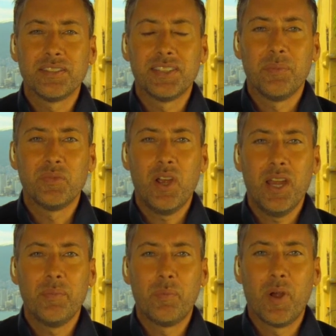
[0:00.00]
same
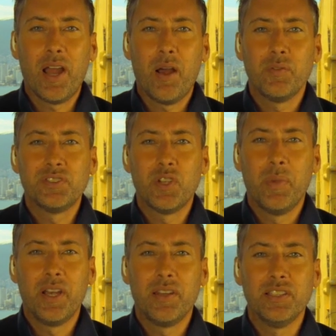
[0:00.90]
time about how so
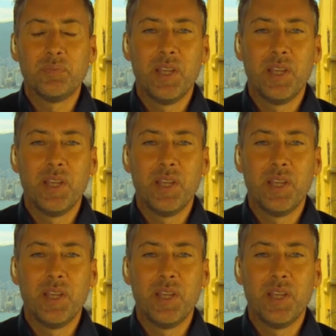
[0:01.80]
many of these